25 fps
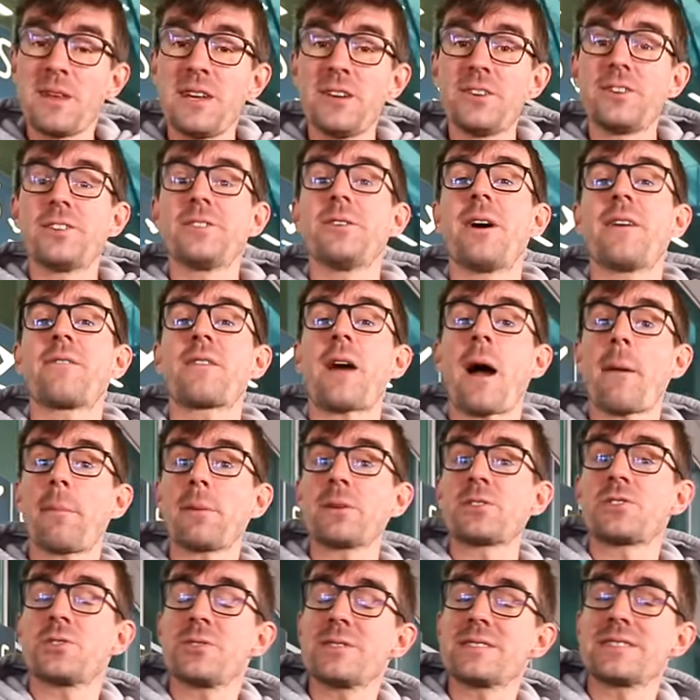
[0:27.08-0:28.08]
here you have a
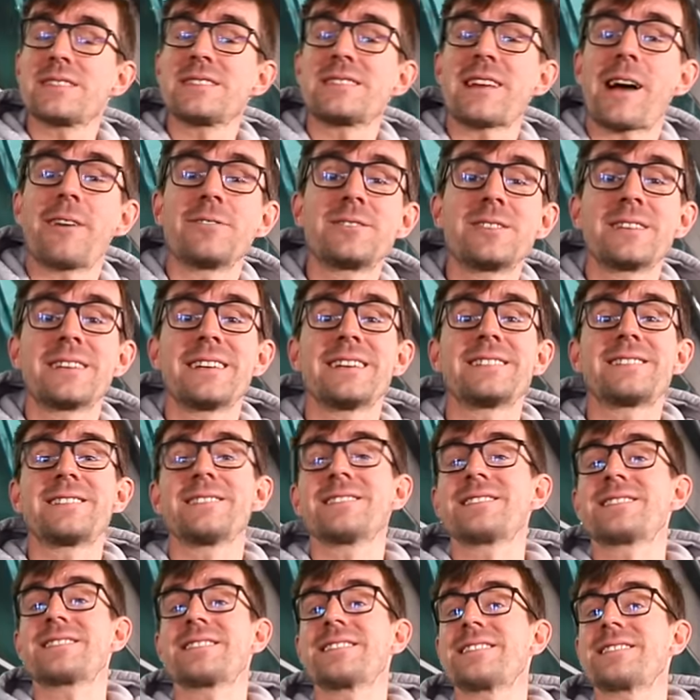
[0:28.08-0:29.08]
couple choices how to get to
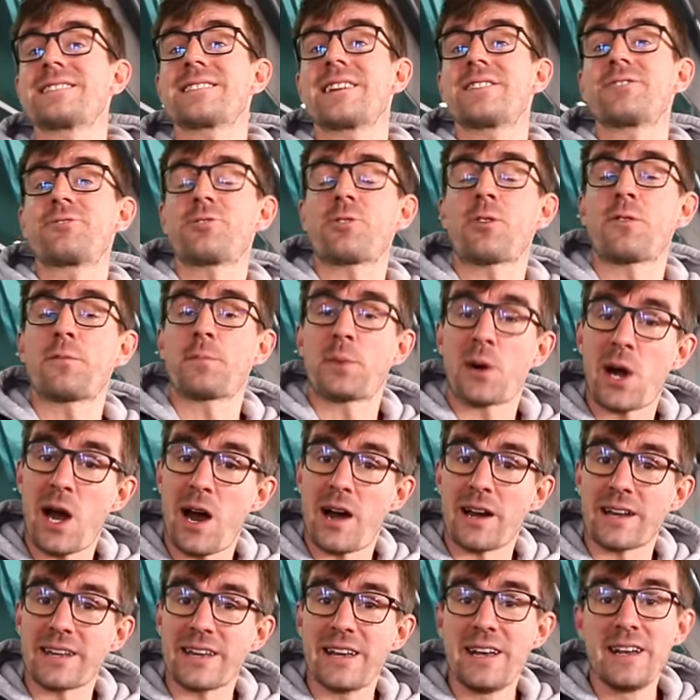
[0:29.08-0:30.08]
the city center of
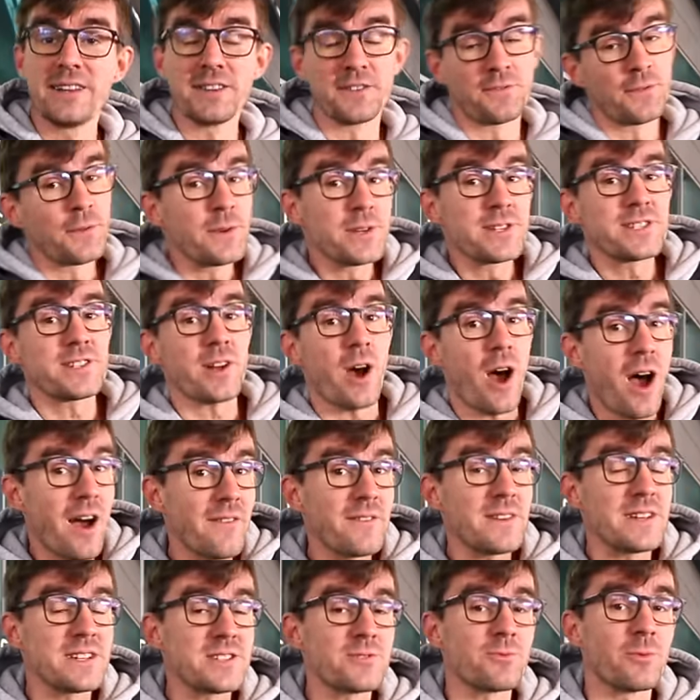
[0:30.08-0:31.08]
Prague. The first
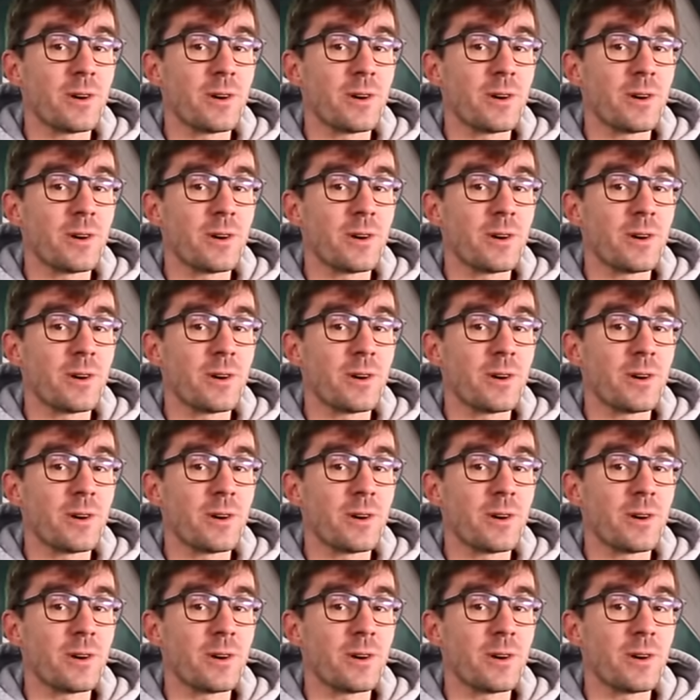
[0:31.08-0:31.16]
obvious